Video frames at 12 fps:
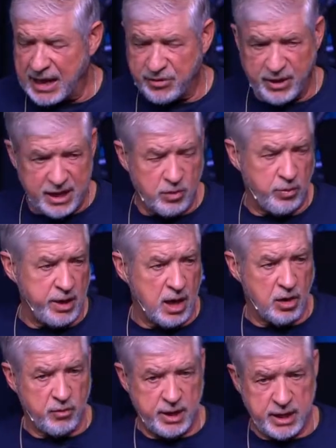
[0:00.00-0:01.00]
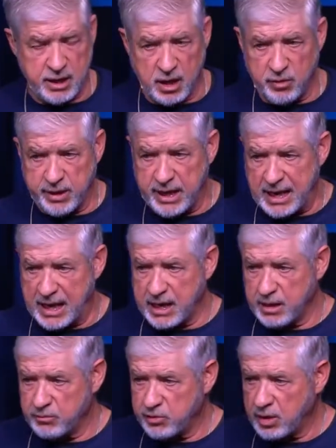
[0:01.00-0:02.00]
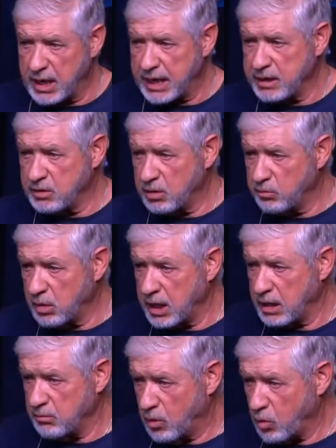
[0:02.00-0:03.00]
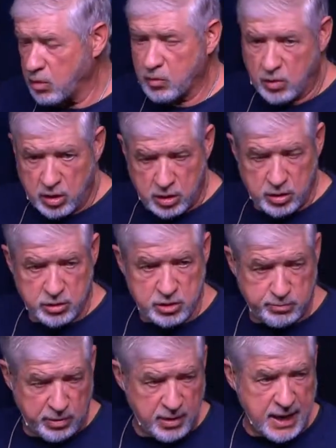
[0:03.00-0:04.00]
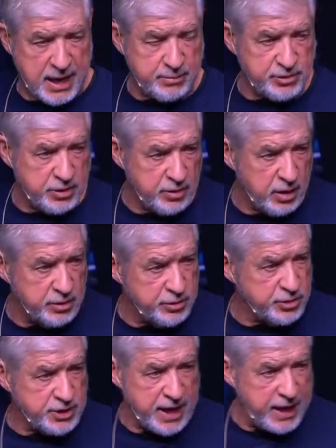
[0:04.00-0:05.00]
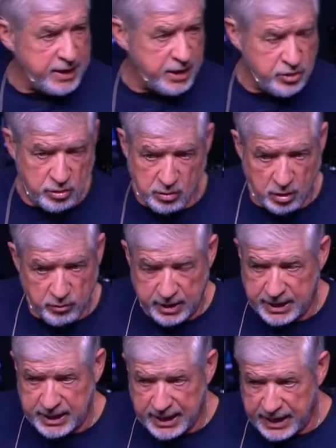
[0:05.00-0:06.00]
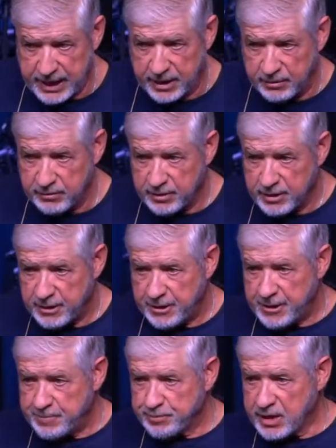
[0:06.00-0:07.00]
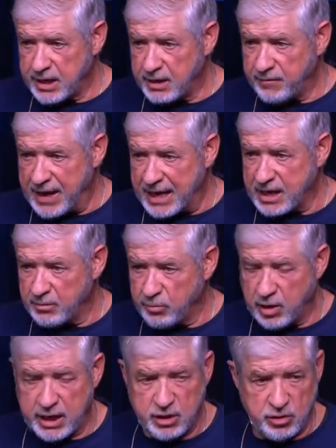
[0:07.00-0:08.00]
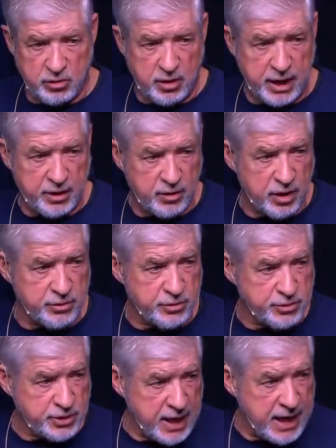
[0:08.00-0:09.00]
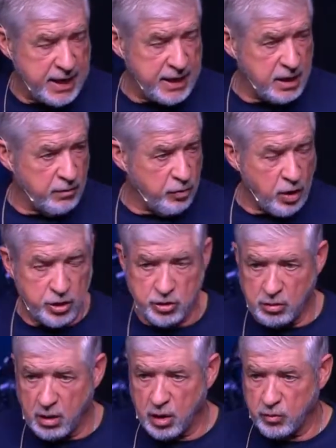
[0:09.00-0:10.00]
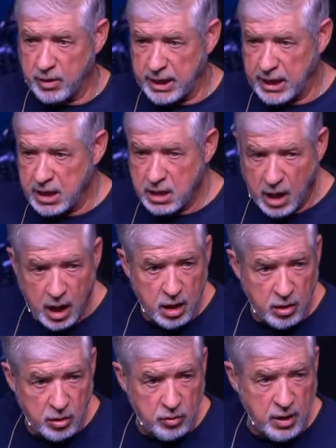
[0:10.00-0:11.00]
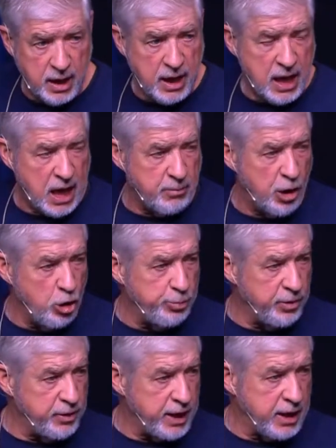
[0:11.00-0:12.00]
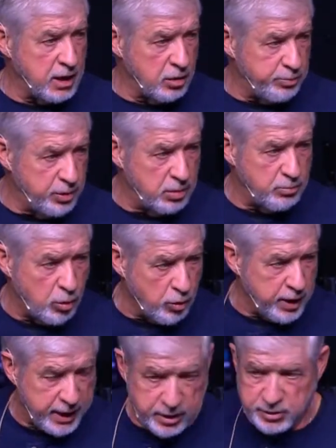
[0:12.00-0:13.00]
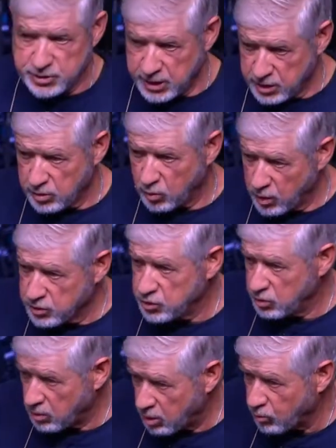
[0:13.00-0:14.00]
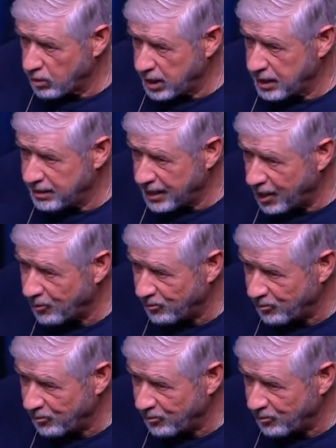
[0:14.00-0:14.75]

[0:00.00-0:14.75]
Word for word: think we already know that. I am trying to bring more words, perhaps, to the understanding you already have. And if I can bring you greater understanding of what you already know, I'm hoping that it'll put more energy to what you already know.